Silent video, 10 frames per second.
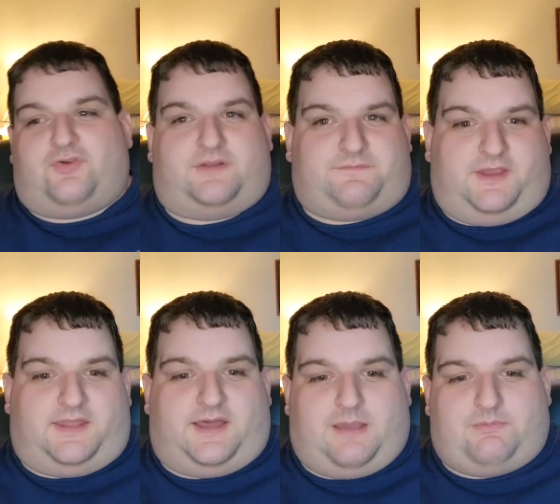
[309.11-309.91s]
John
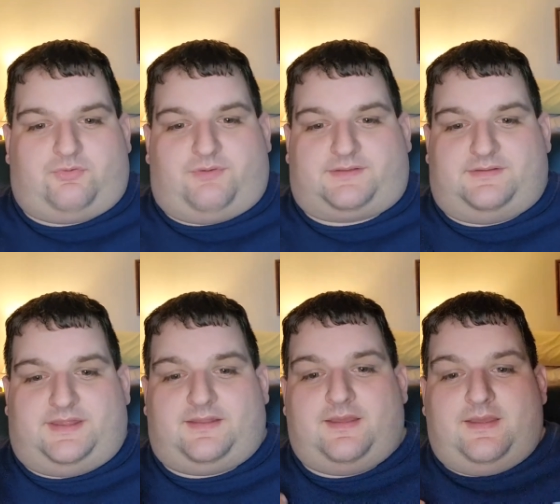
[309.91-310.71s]
Frankenheimer
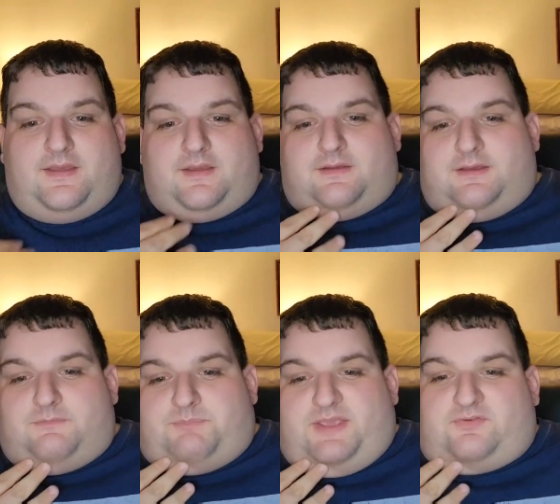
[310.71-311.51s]
directed it,
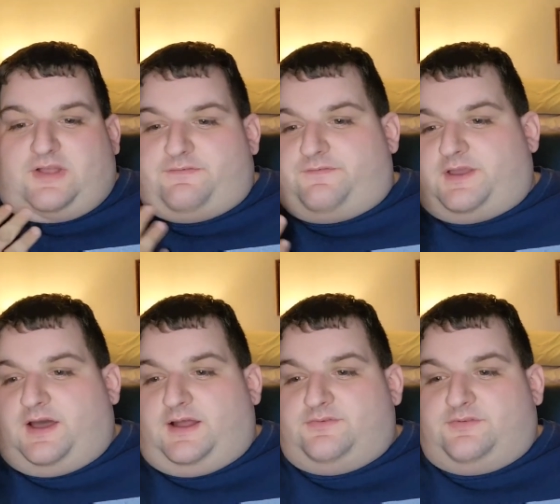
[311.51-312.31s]
based off of a
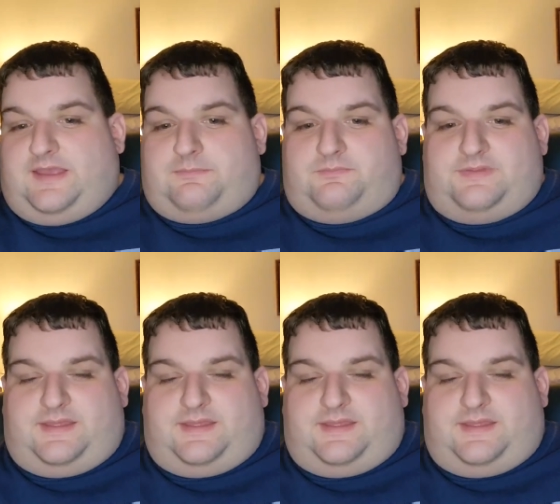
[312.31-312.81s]
concept